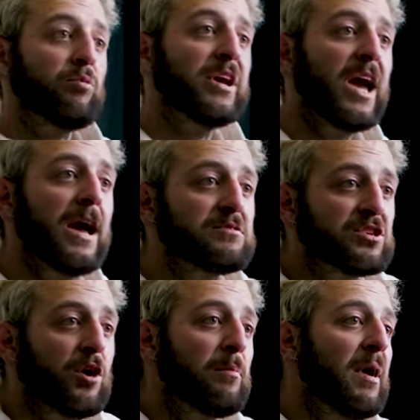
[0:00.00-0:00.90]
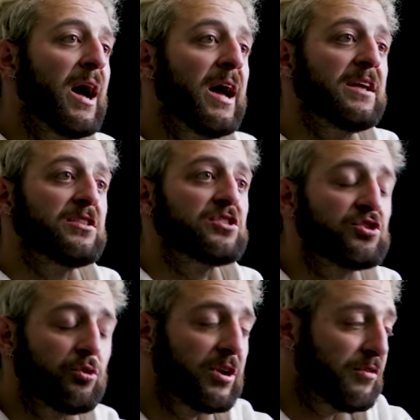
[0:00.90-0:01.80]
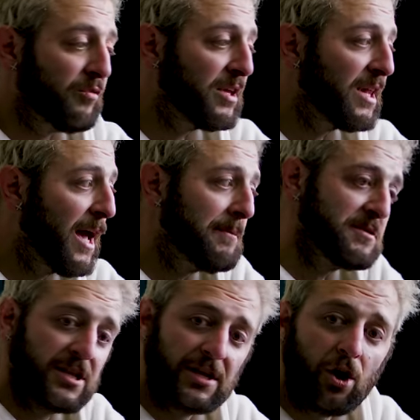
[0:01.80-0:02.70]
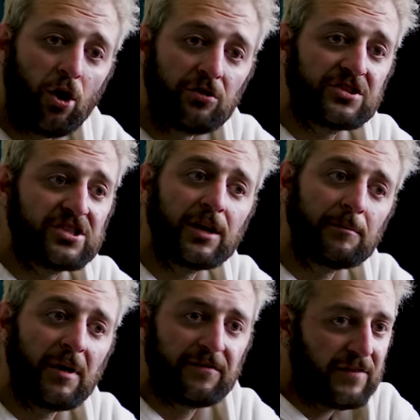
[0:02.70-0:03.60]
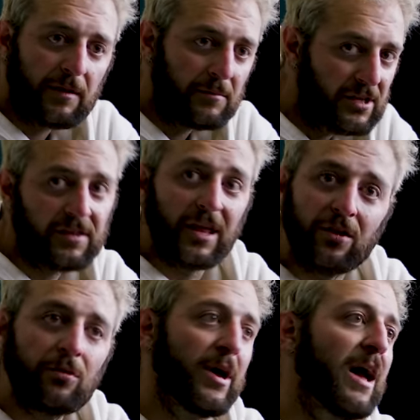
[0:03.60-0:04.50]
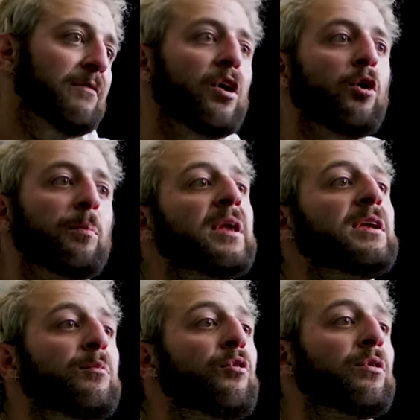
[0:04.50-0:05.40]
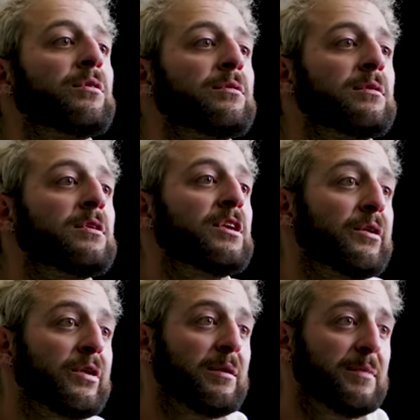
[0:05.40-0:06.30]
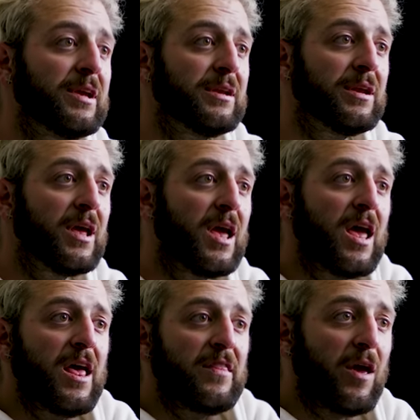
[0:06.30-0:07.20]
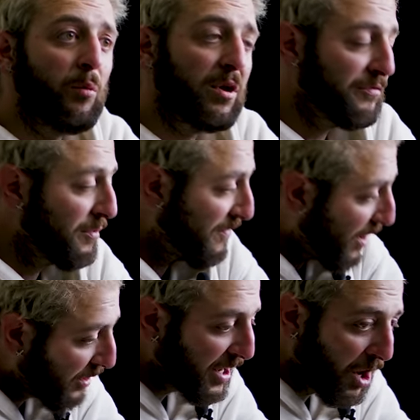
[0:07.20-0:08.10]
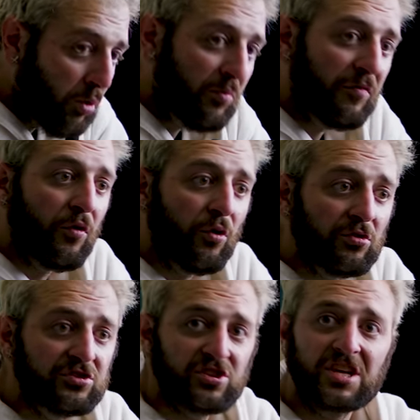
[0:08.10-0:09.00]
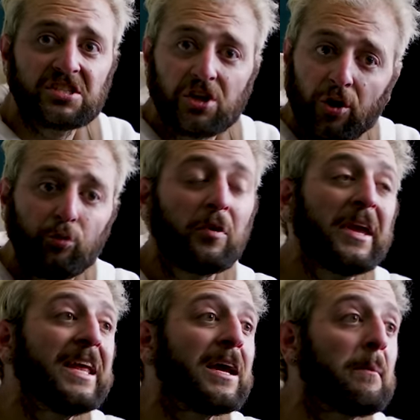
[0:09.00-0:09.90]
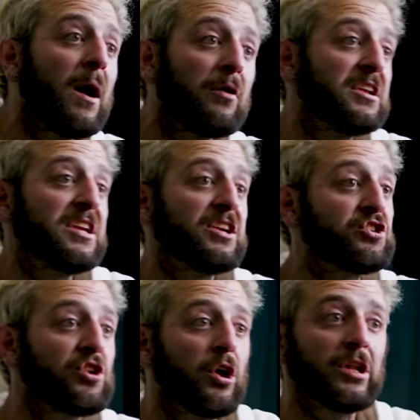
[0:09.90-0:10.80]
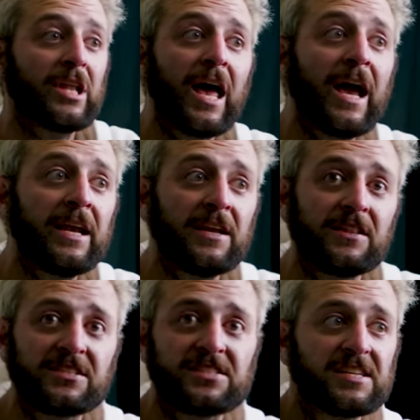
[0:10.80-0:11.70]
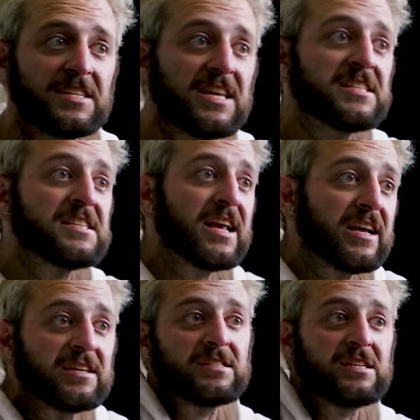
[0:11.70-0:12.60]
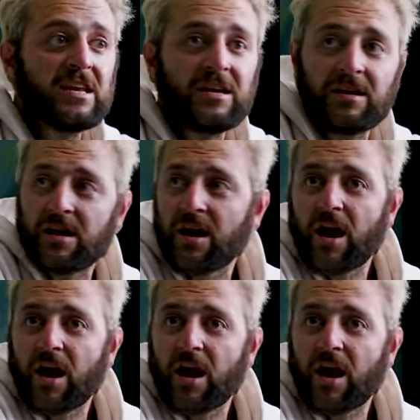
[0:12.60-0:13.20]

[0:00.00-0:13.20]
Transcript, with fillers: rehabs go by, and the story of relapse, and all of a sudden my family, they don't have hope anymore. You know what I mean? They went from very hopeful to they start reading about addiction online and the statistics and